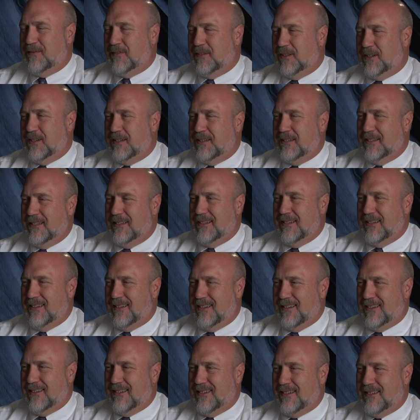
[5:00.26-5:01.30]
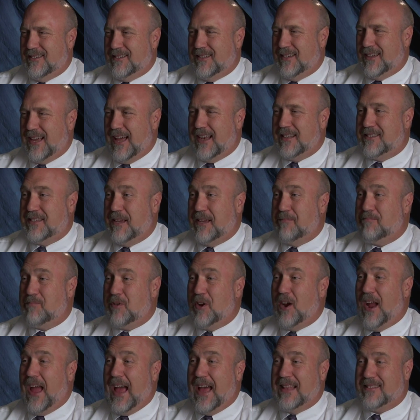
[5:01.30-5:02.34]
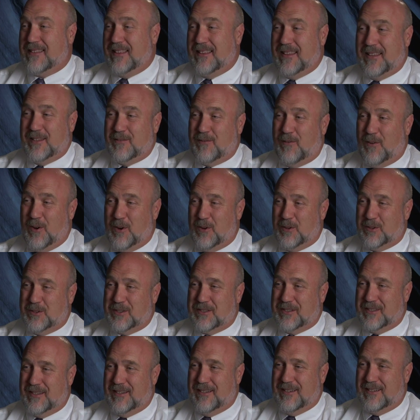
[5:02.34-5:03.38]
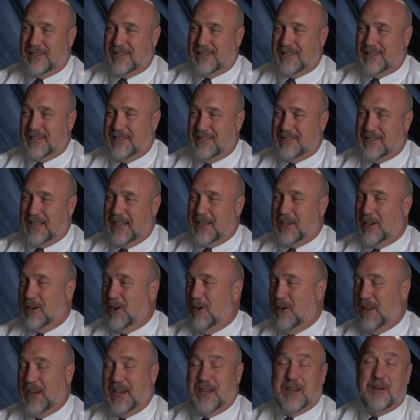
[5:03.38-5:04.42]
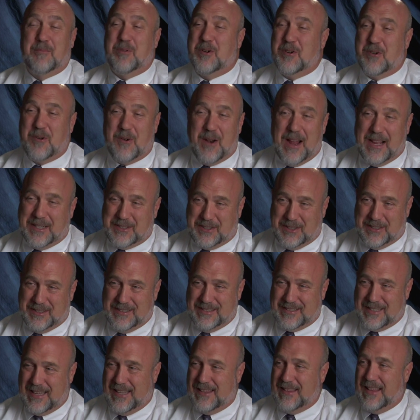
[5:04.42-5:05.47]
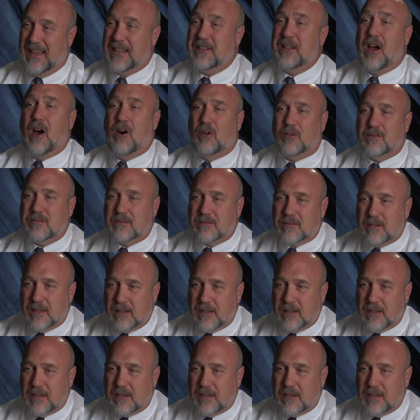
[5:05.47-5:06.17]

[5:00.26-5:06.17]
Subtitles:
of you got to tip your hat to these folks because they could go any number of directions, and they don't.